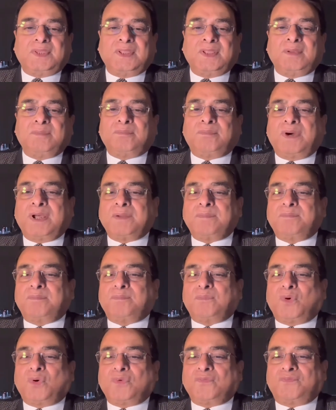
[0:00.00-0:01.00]
Burp
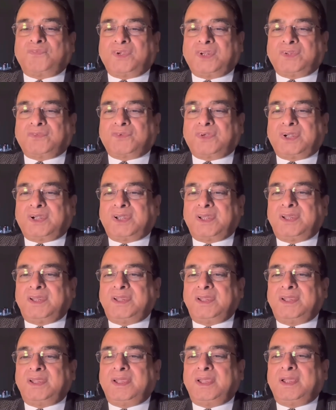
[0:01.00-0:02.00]
more
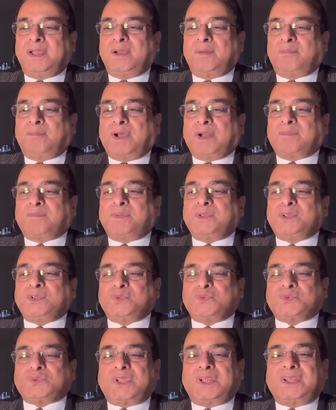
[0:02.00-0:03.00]
frequently. Burping
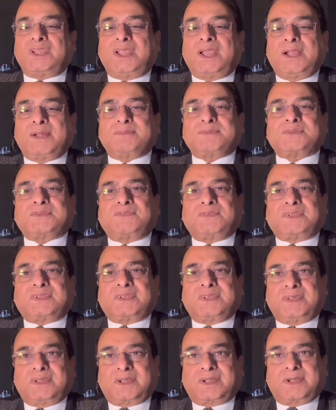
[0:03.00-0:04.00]
usually helps with
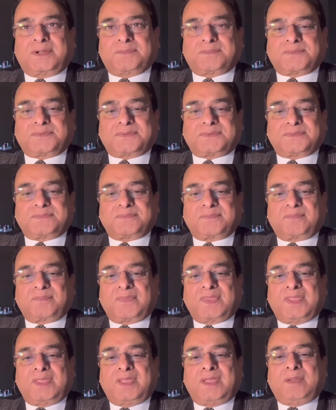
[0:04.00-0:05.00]
hiccups.
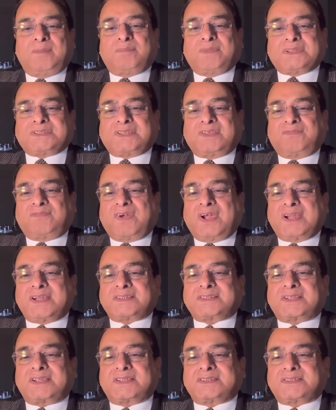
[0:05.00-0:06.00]

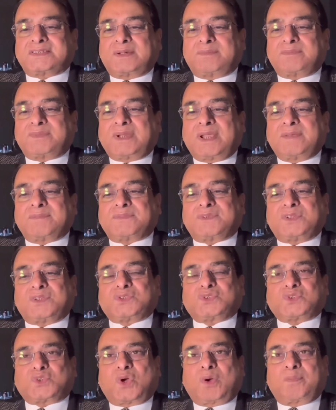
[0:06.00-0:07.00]
Pacifiers can
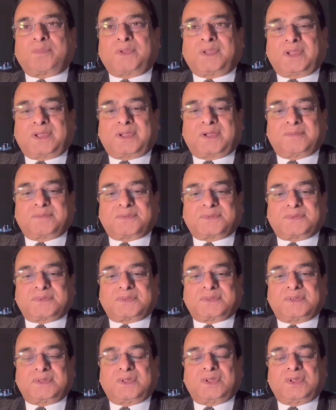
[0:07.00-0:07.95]
sometimes stop hiccups.